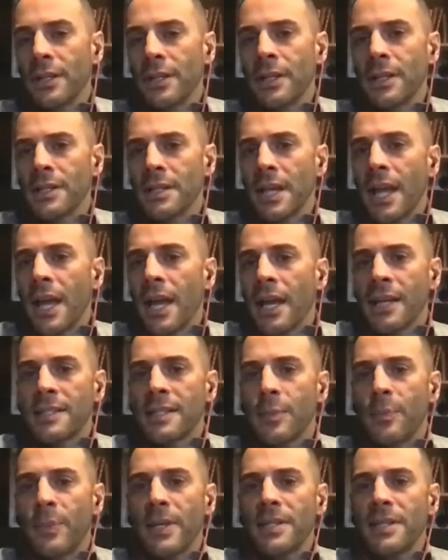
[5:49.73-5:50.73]
Because
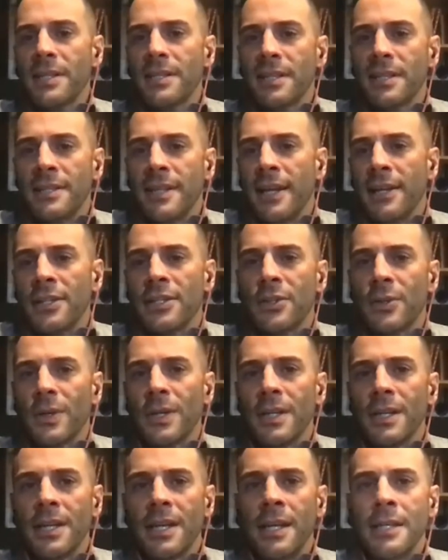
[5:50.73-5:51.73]
the business of
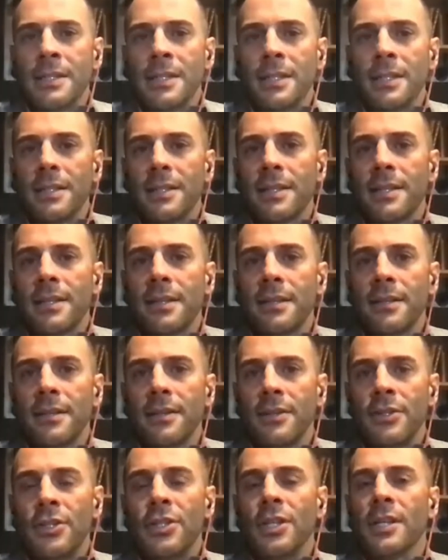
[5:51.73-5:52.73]
dentistry isn't
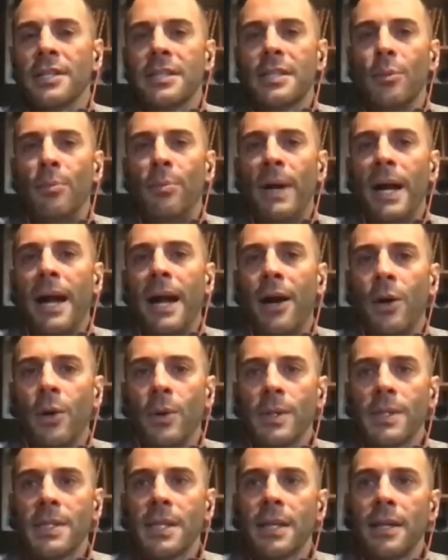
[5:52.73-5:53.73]
just
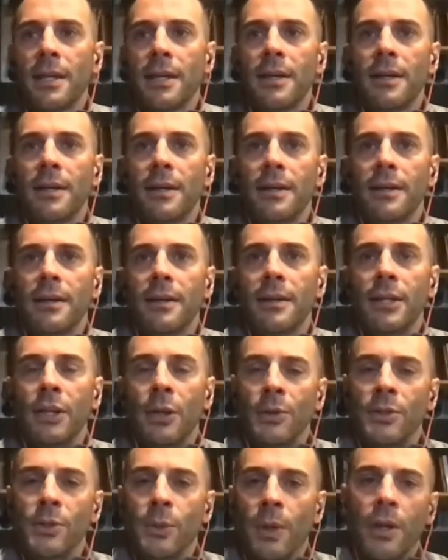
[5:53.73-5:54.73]
about, you
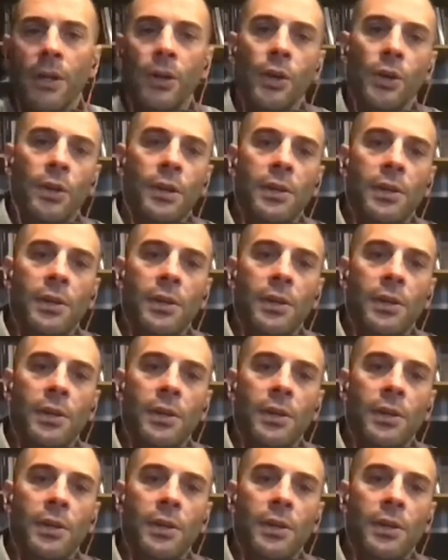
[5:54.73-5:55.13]
know doing good work.